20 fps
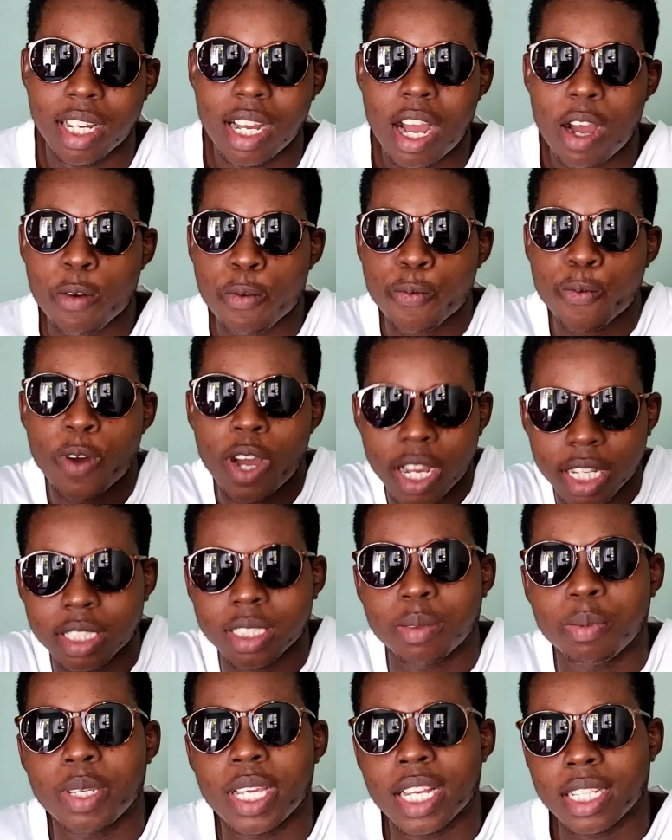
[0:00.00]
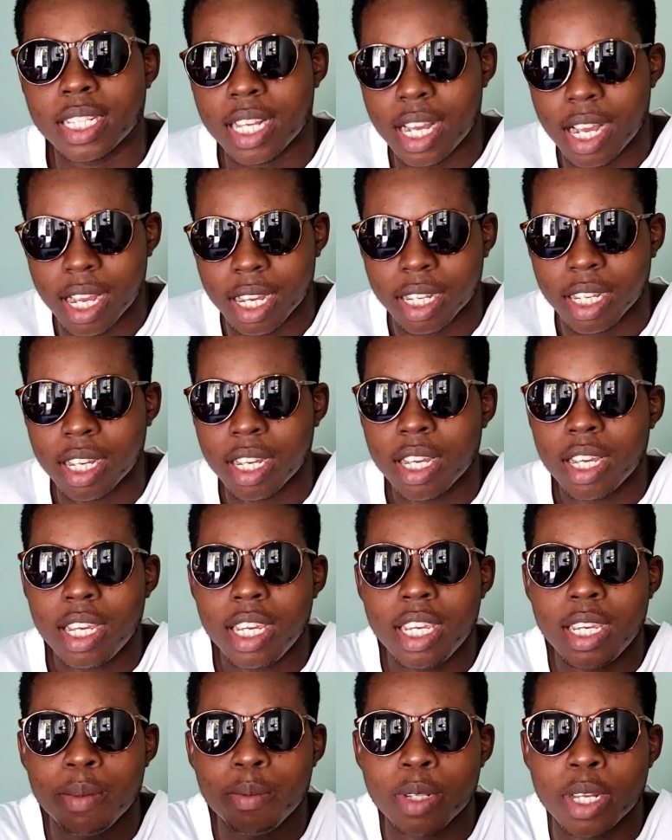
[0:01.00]
A fox me at all.
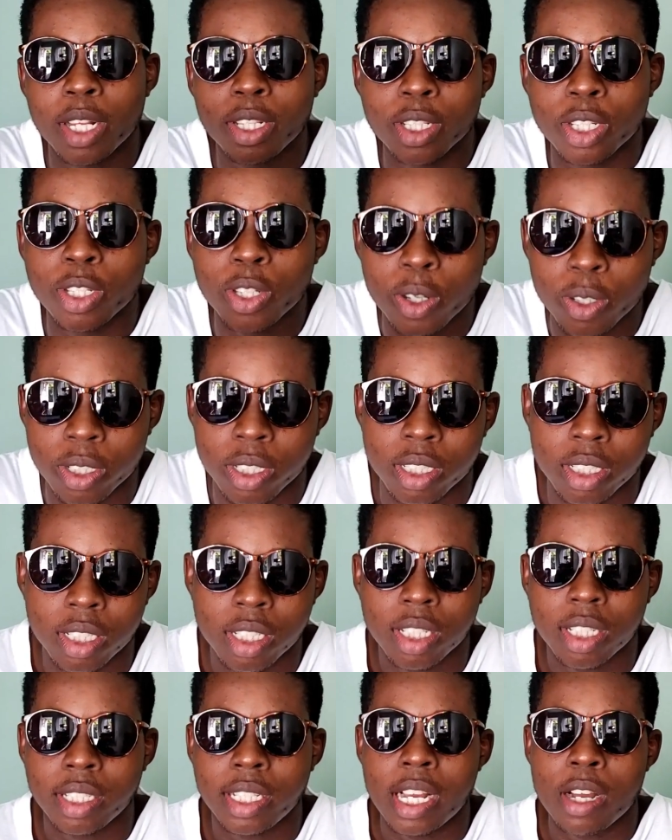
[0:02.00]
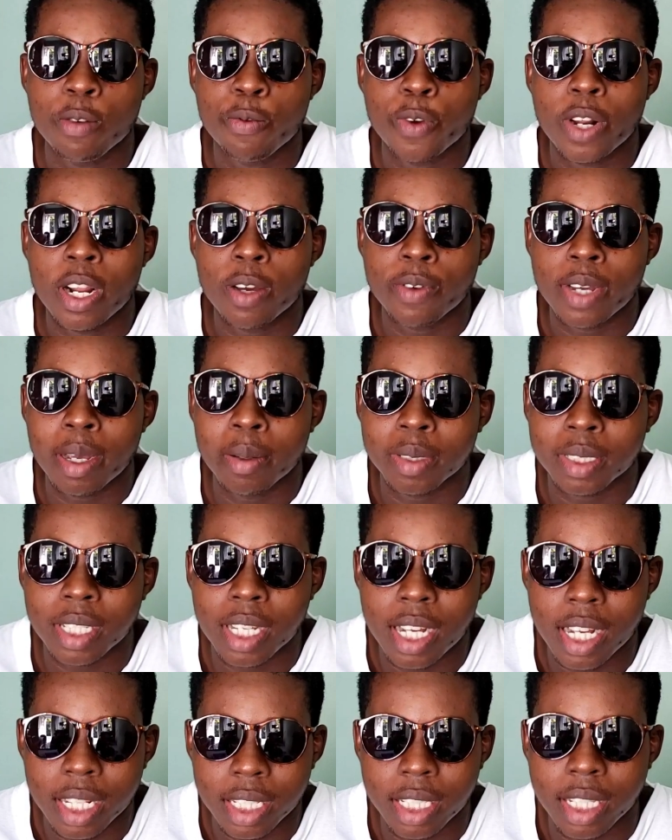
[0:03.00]
Him not do nothing. Don't follow Vybz
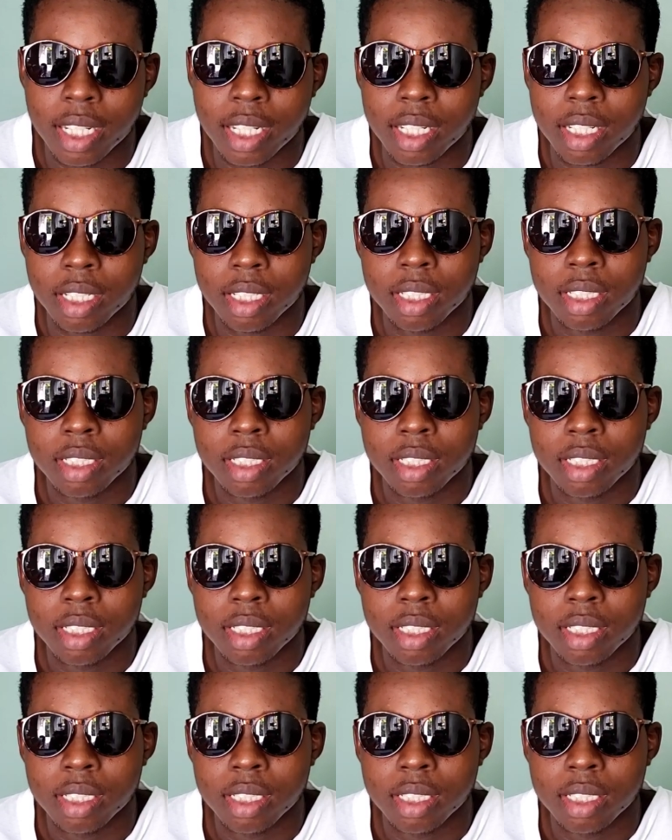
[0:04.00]
Kartel.